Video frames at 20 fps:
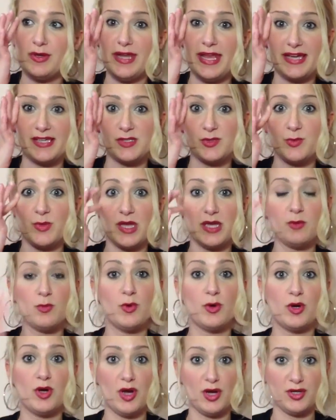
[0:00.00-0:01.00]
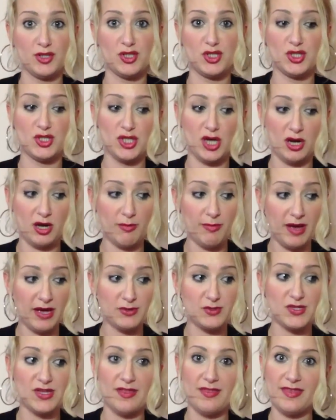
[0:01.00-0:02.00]
Next week we're going to talk
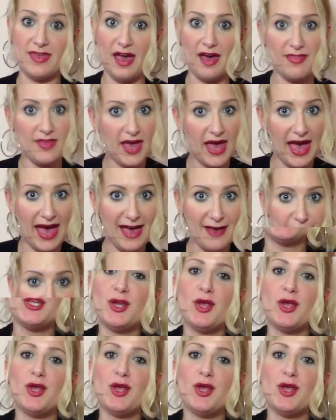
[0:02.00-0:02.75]
about the other half.